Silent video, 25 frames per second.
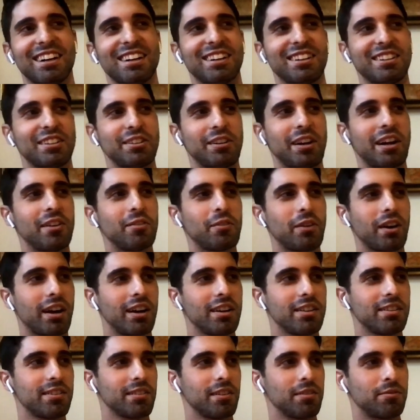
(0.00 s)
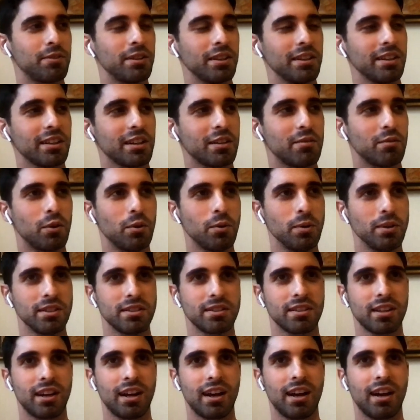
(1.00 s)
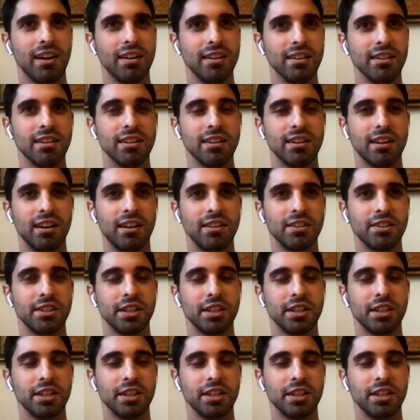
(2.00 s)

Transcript: uh, i feel like I've always had a, a